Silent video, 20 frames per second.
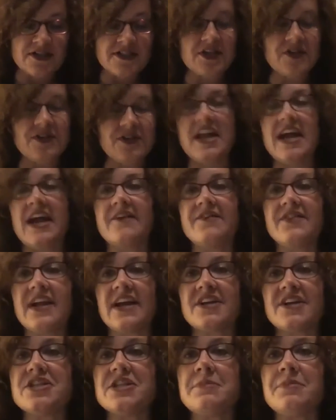so you have to
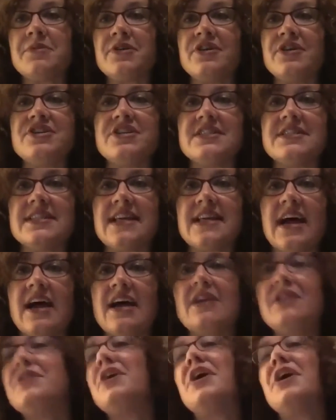actually purchase
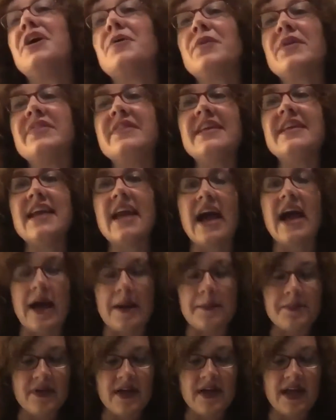that along with the
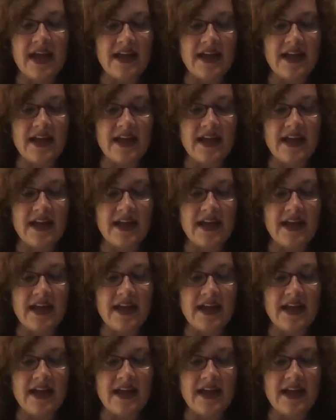app,